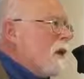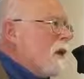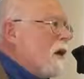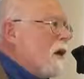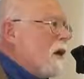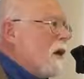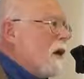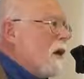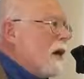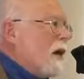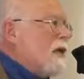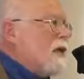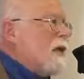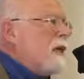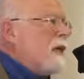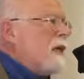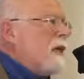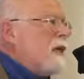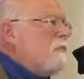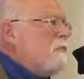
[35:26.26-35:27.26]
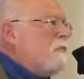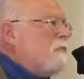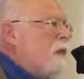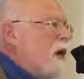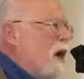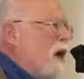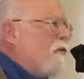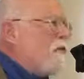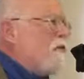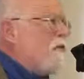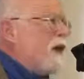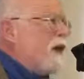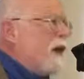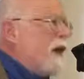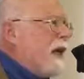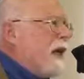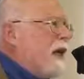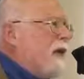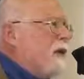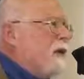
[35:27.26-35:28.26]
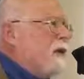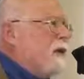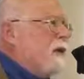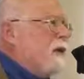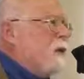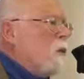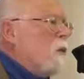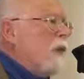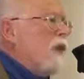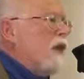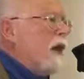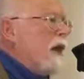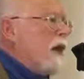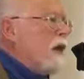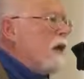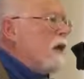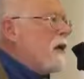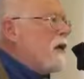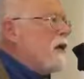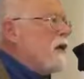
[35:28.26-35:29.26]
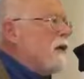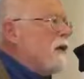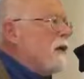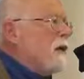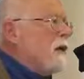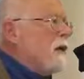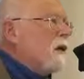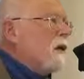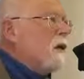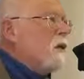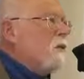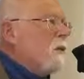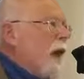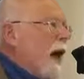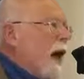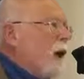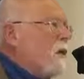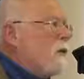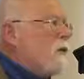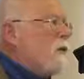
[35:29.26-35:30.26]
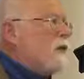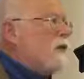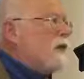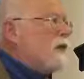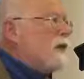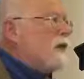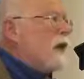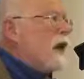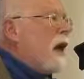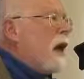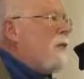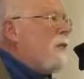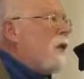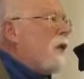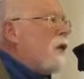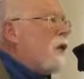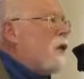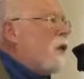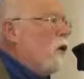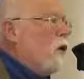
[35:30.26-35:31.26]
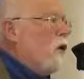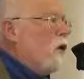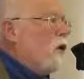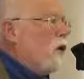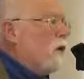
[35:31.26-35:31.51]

He said it is perfectly within the bounds of Islamic law